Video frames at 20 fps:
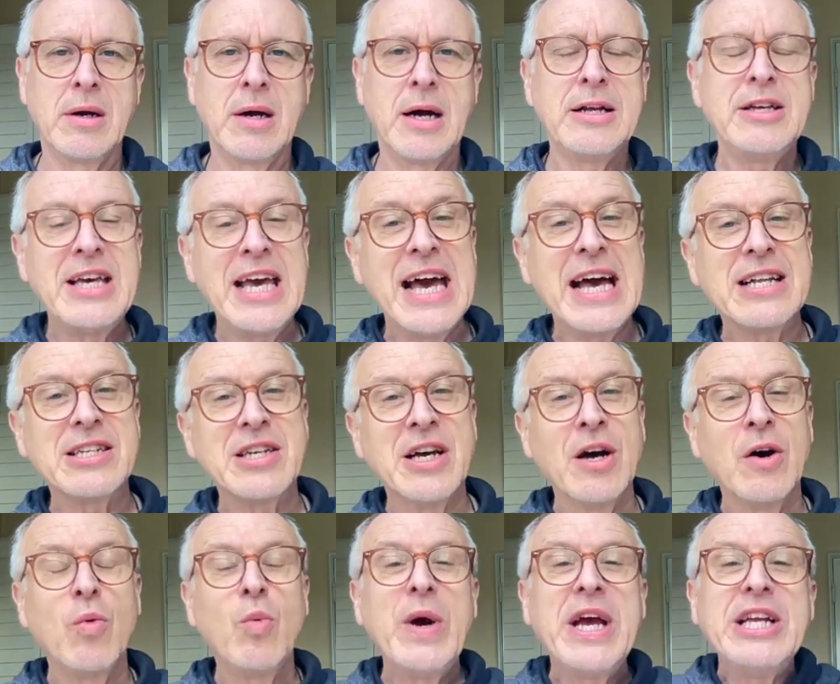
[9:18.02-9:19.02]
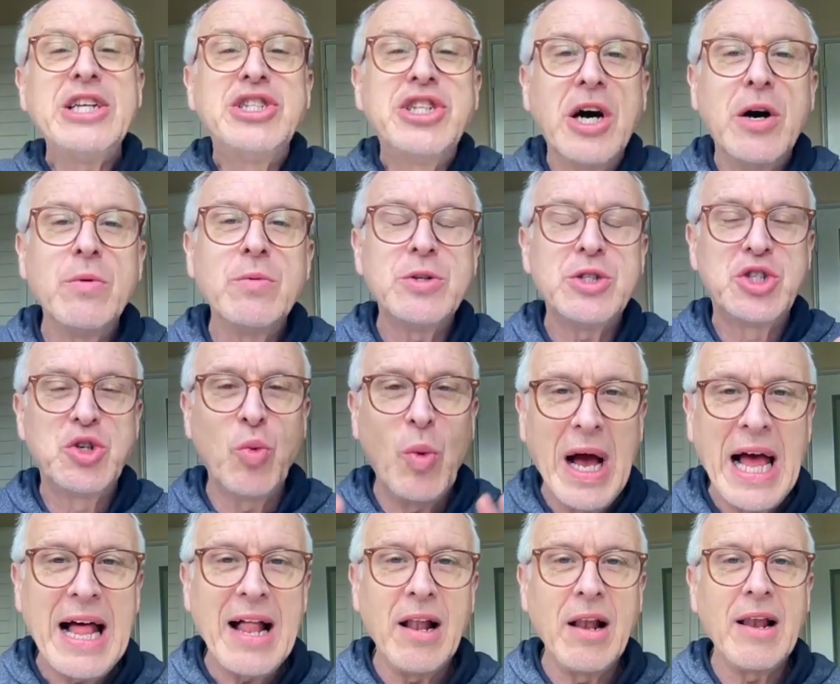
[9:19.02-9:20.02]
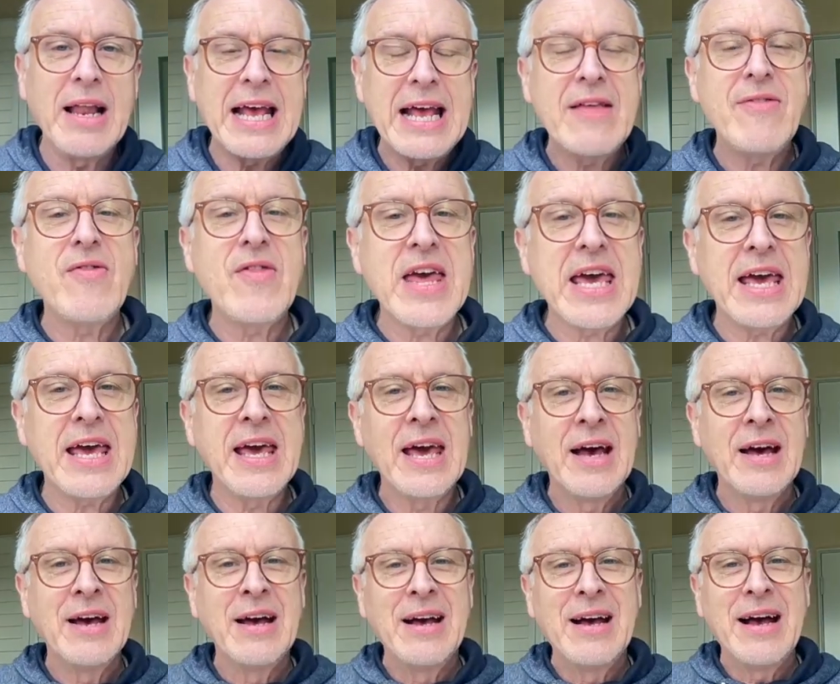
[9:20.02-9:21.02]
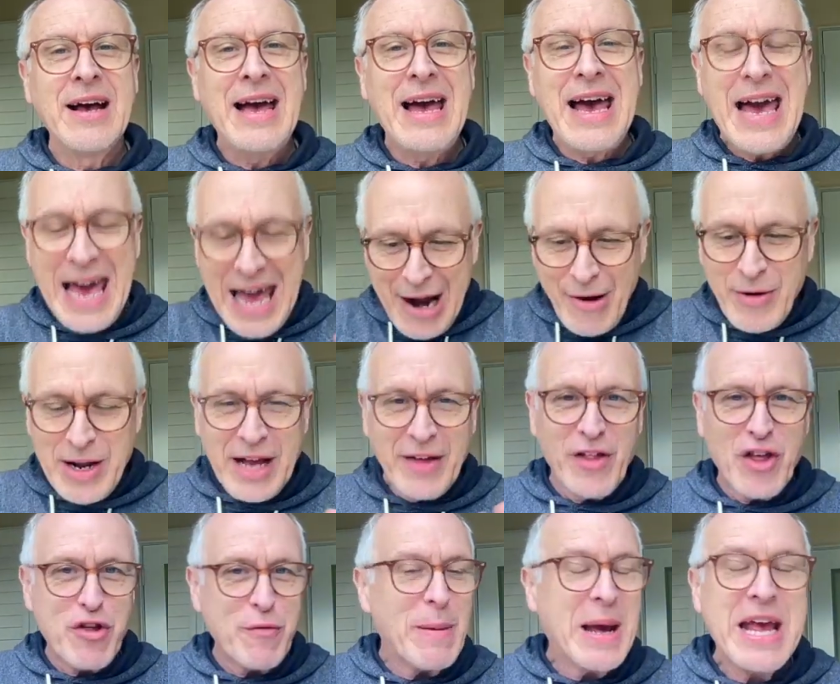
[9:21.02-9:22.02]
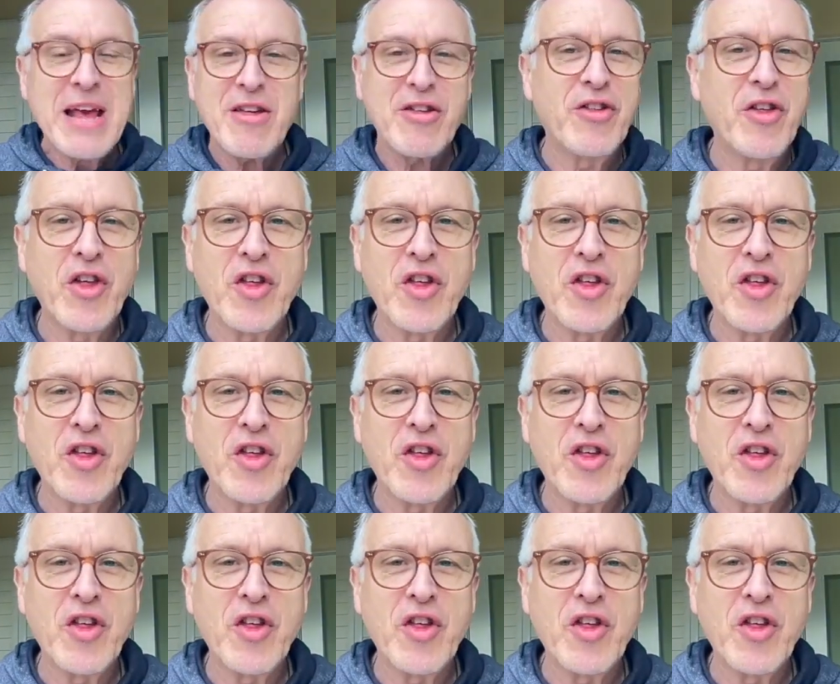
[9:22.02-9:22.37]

And yet we don't dwell in the area, the space, the